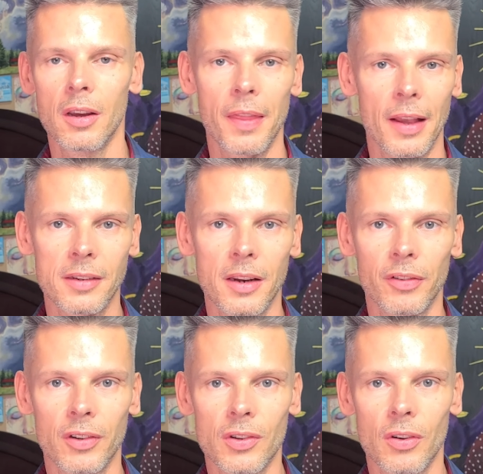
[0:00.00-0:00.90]
that's a
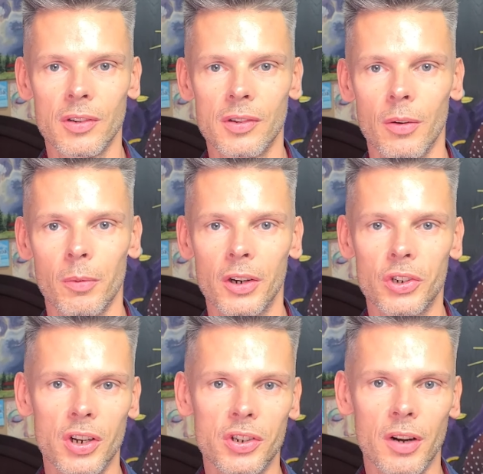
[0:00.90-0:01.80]
different story. So
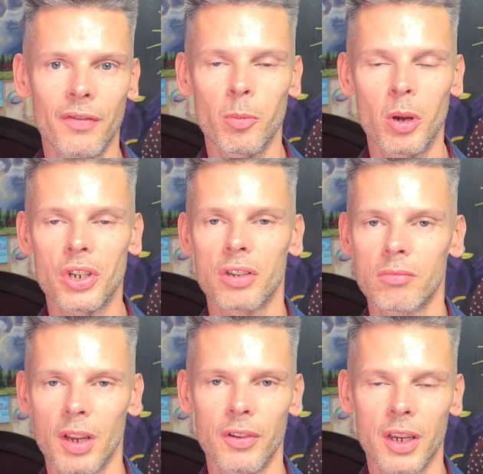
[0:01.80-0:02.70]
exchange the information.
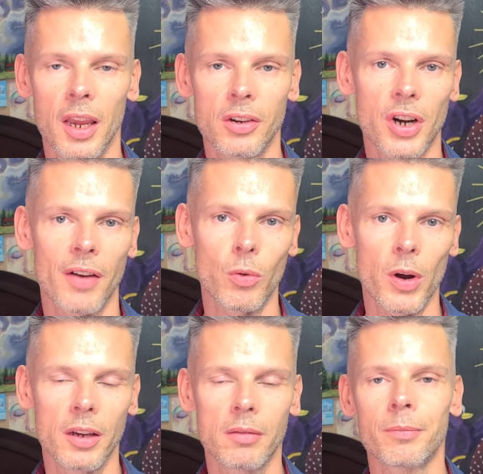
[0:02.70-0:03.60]
If you can, drive
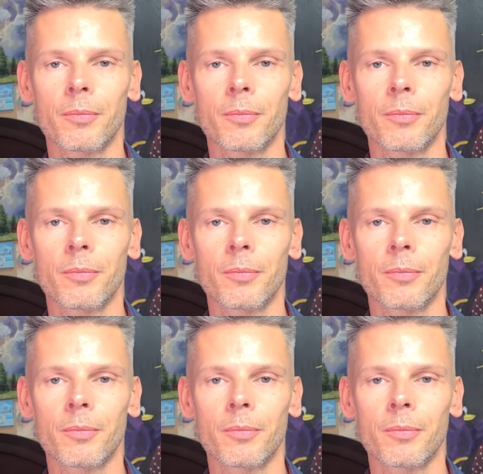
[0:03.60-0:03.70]
away.